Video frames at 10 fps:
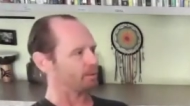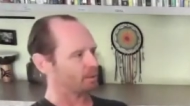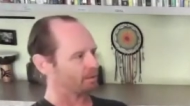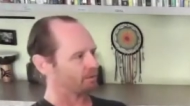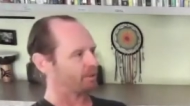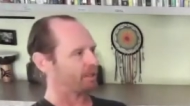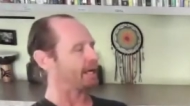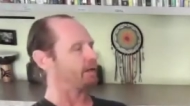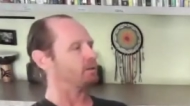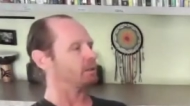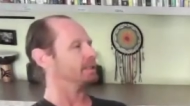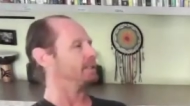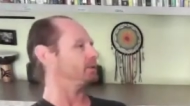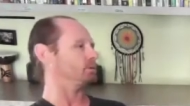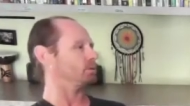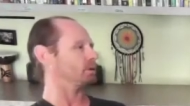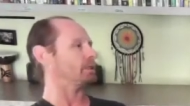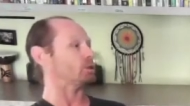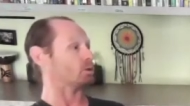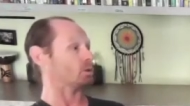off the vine, how long can
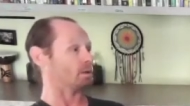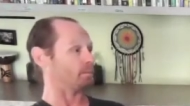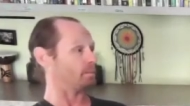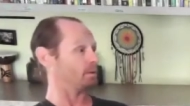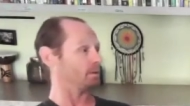you store them?